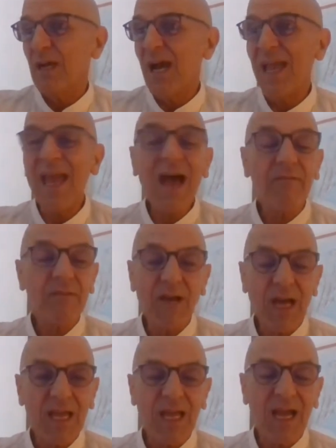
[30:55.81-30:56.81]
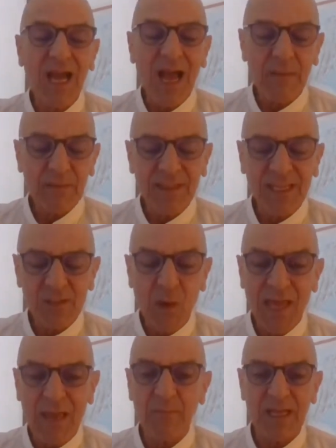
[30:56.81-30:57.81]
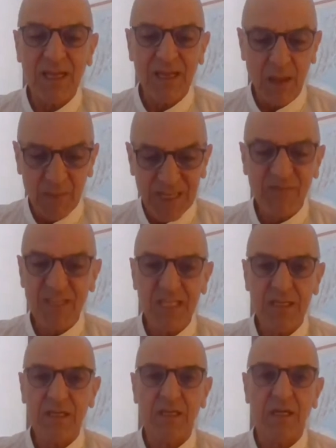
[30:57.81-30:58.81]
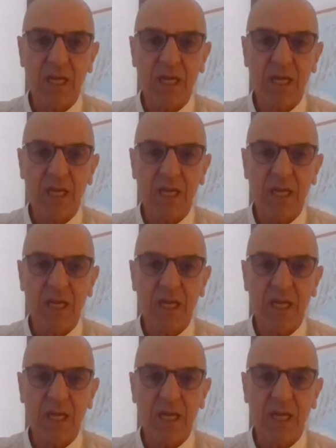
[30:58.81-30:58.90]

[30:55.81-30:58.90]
that's why I'm living here.